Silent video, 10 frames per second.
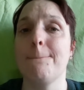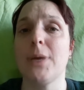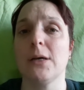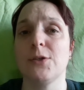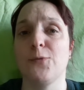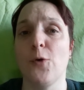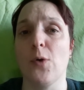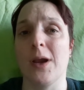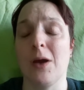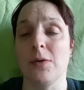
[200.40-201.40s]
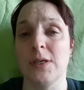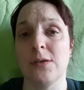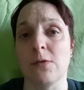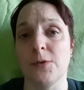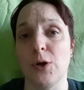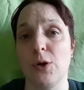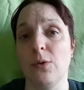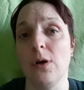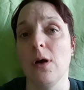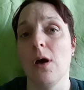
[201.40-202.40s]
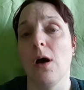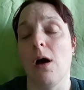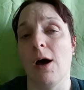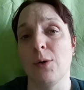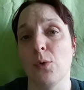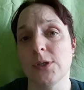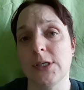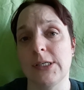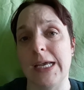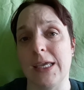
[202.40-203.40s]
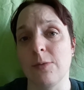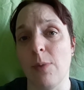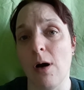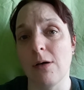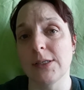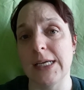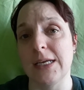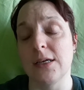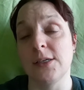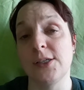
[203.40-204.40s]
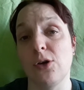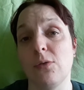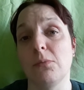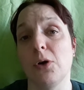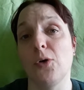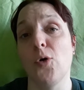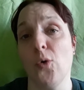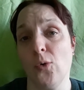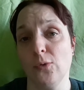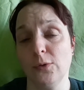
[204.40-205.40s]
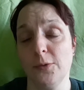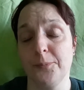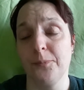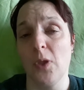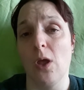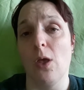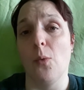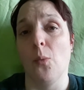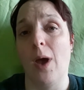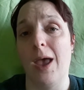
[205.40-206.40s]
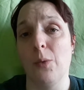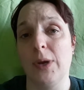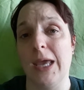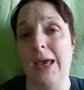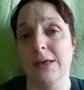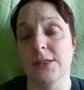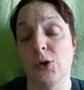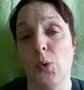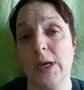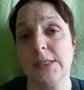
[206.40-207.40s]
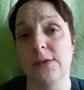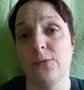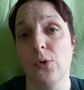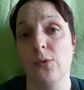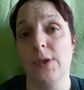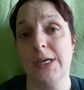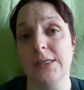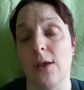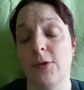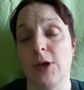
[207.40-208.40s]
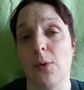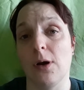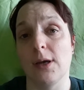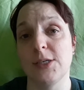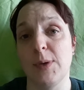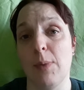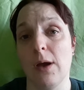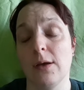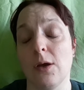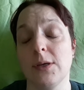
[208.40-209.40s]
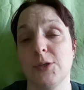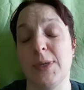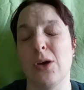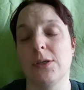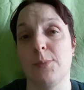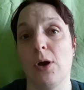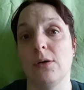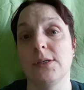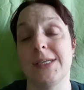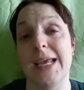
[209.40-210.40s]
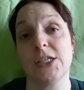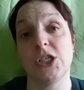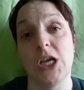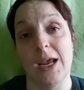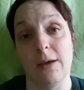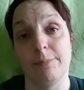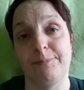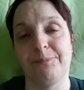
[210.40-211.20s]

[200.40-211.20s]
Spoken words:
But for an hour this afternoon, I was taking part in a Zoom call where we had a quiz for the leaders who are going to be going to Poland next year.